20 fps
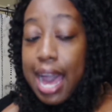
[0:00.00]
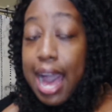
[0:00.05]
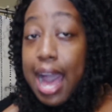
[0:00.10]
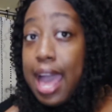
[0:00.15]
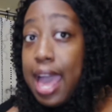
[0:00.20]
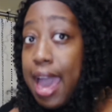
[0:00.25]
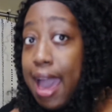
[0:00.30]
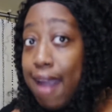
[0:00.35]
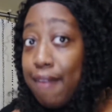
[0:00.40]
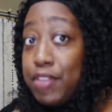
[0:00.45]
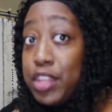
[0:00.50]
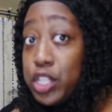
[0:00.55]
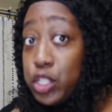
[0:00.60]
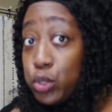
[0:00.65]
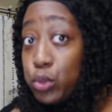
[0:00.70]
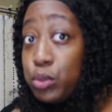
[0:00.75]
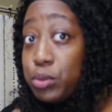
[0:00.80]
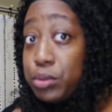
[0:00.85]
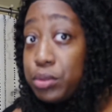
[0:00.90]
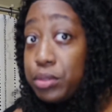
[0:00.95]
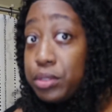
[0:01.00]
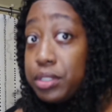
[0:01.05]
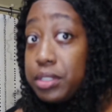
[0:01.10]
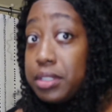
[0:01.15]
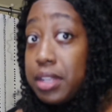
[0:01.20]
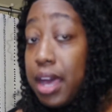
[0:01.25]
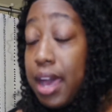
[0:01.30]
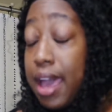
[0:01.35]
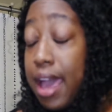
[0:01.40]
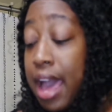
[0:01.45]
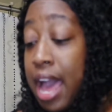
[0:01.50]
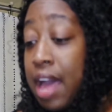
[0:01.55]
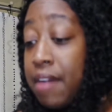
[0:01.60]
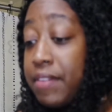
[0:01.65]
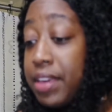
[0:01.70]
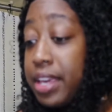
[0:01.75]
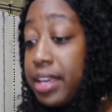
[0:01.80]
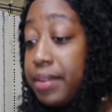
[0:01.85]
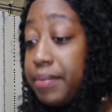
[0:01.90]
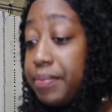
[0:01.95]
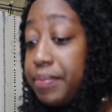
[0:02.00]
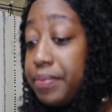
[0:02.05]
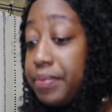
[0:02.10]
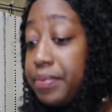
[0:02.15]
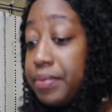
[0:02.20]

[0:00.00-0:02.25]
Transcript: I have the tools. I have it.